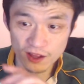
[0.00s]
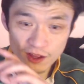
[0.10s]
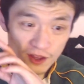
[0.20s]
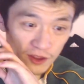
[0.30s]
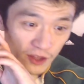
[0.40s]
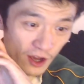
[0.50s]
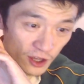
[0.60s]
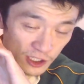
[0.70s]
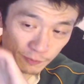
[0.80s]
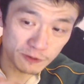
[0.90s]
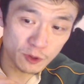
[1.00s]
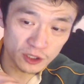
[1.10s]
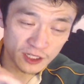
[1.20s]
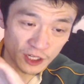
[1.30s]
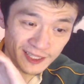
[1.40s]
The Springboks
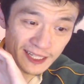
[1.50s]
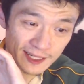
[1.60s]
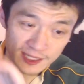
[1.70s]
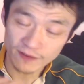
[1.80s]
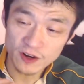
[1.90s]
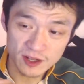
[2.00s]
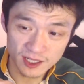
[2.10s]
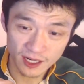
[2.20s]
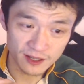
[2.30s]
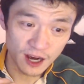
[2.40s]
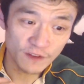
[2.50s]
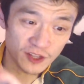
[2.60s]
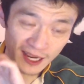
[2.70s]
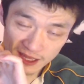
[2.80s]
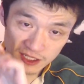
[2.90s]
conceded 7 in the second half,
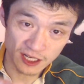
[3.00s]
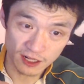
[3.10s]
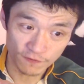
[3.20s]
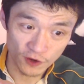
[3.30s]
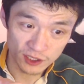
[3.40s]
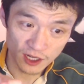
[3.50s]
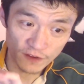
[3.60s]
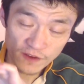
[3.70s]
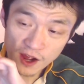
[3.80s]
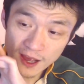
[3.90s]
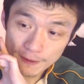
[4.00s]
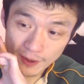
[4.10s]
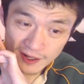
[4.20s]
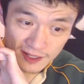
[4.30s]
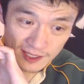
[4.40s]
like they did in the first half. But
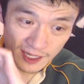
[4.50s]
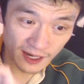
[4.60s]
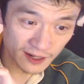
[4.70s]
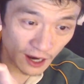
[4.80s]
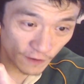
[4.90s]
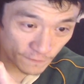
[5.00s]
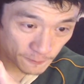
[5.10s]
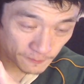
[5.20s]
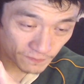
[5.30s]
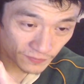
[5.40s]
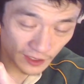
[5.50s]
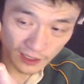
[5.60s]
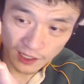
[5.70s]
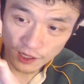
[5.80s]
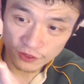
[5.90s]
in the second half,
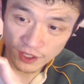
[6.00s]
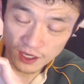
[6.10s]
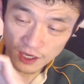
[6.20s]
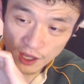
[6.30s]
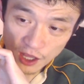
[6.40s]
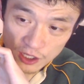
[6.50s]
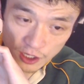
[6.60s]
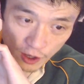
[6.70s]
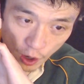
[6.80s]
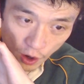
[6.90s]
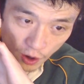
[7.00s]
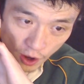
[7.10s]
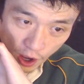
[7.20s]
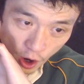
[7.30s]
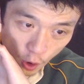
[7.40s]
the
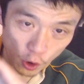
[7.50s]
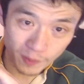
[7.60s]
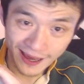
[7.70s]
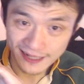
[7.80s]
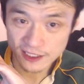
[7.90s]
All Blacks